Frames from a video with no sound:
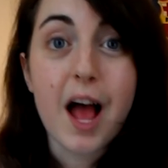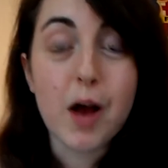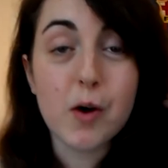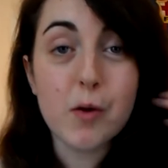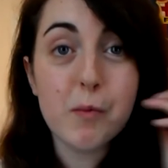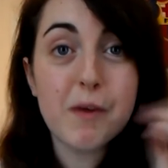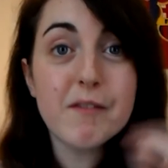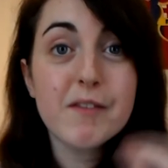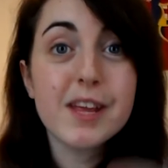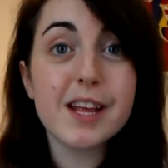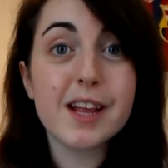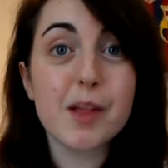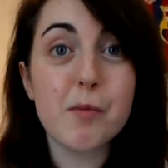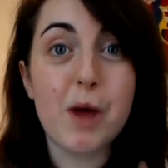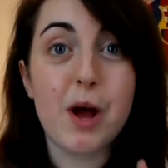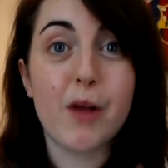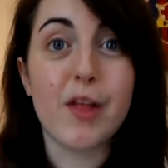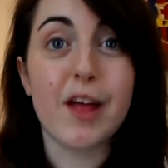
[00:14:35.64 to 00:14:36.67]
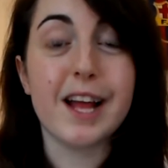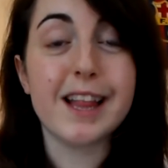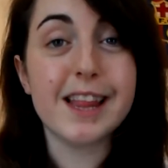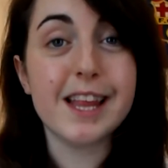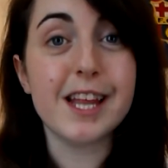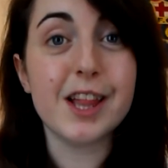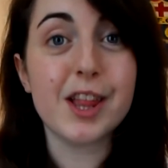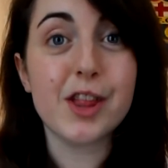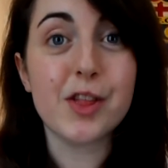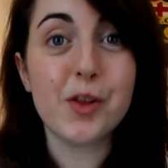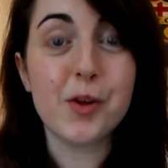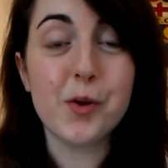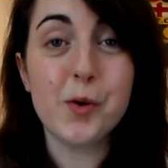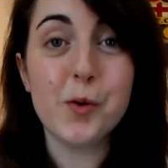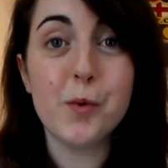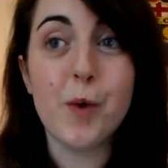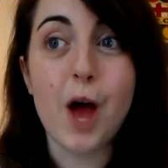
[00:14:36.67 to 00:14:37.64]
One thing as well that I did
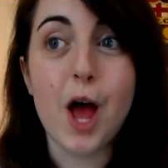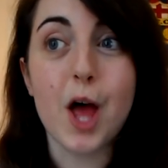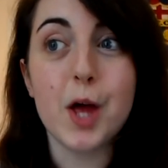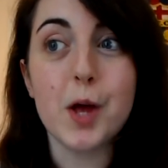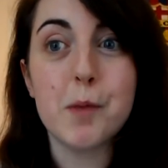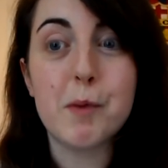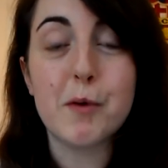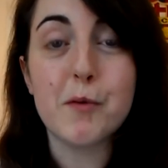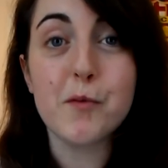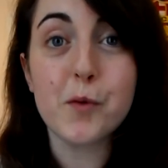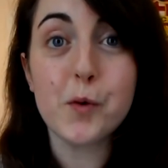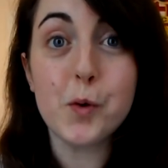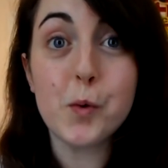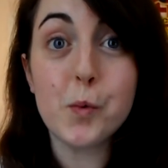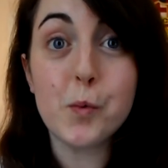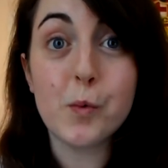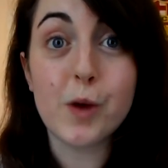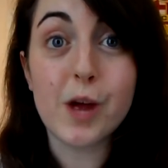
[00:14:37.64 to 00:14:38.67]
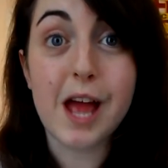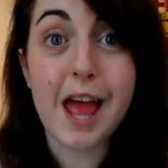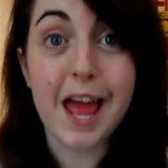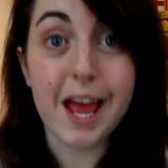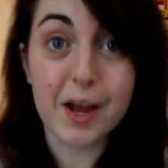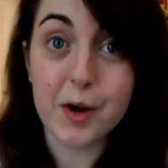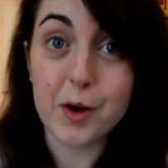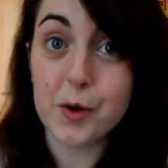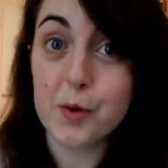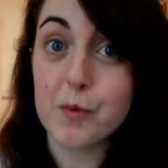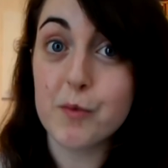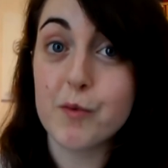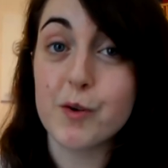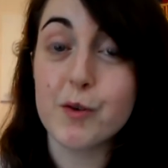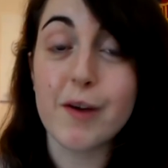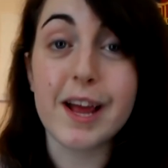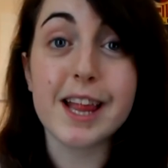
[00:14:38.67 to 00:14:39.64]
do through ECHO
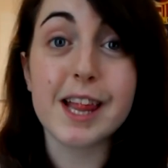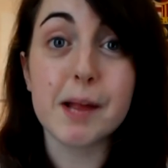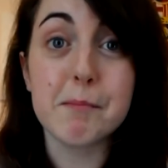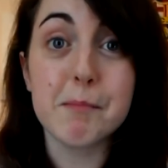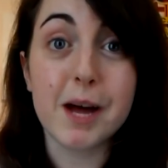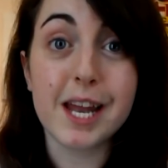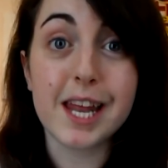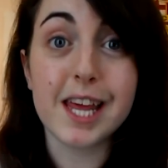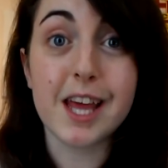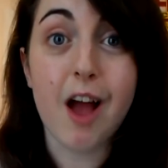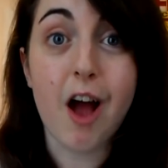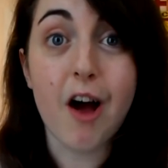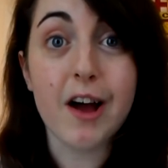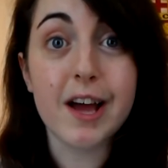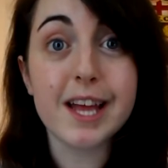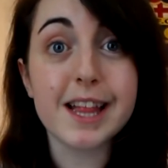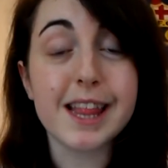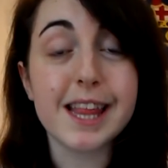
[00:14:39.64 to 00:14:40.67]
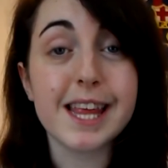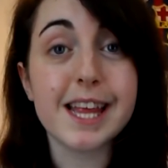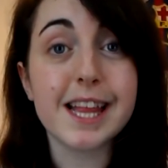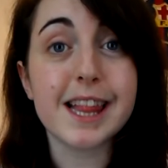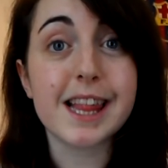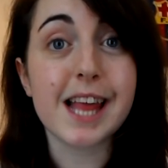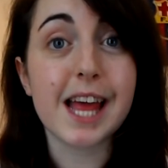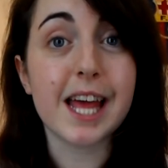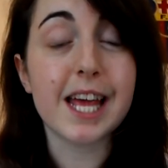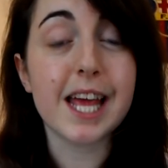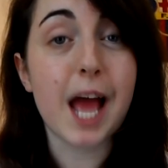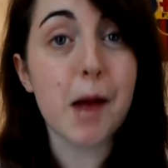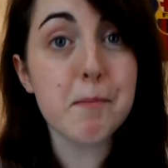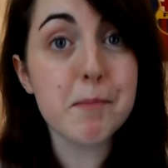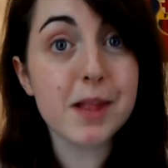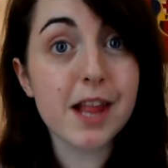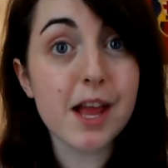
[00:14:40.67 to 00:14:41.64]
for raising money, I did a
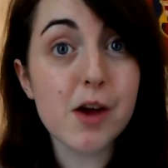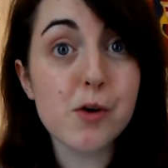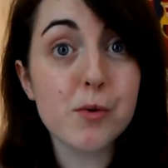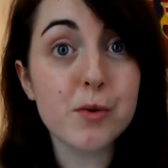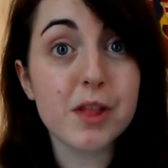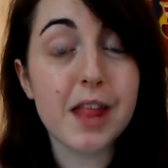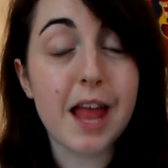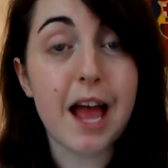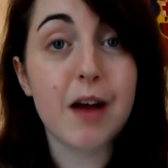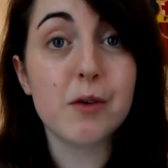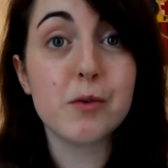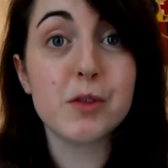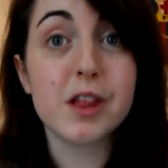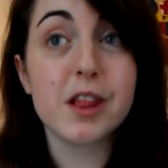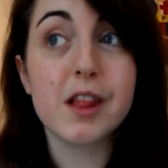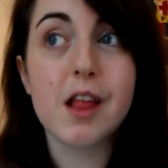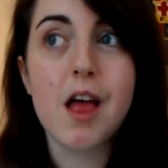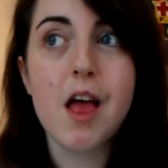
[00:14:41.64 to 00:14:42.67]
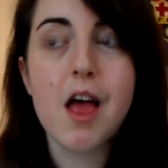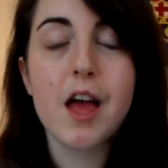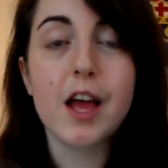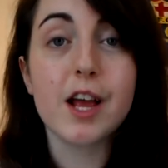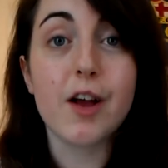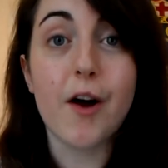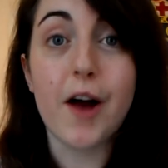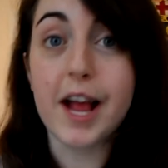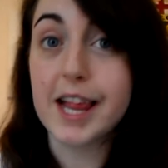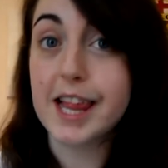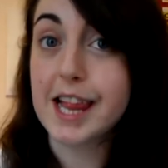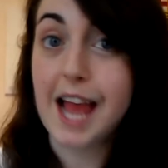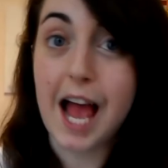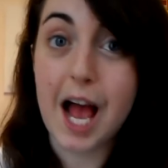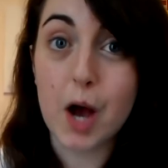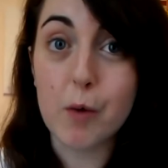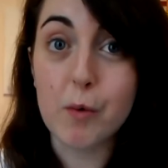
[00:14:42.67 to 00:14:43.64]
abseil down Guy's
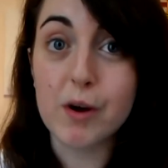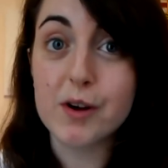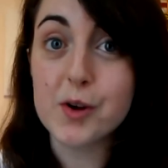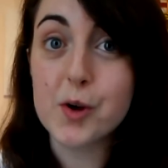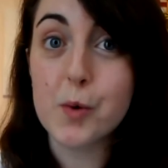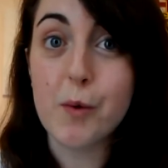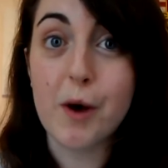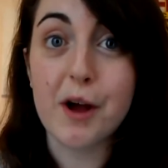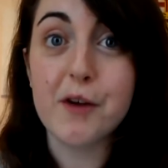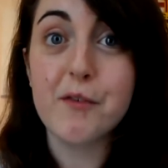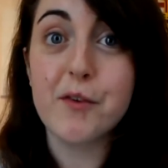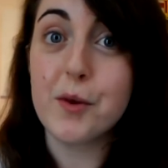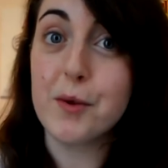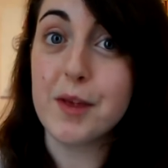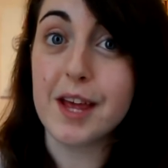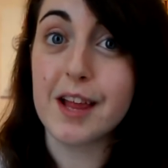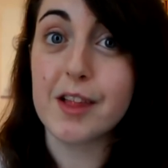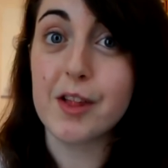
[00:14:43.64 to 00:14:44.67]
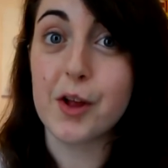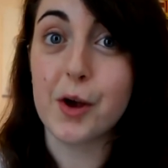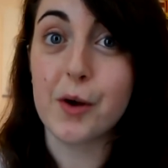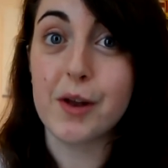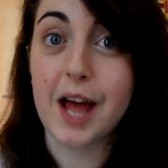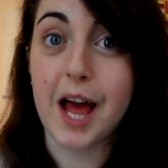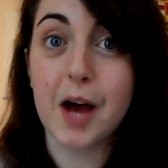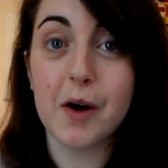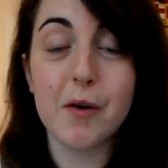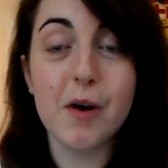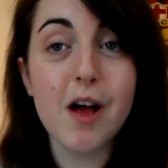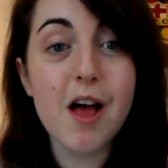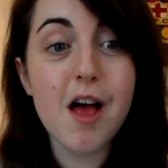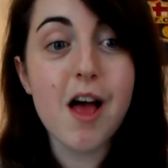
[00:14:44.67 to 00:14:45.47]
Tower quite a few years ago now.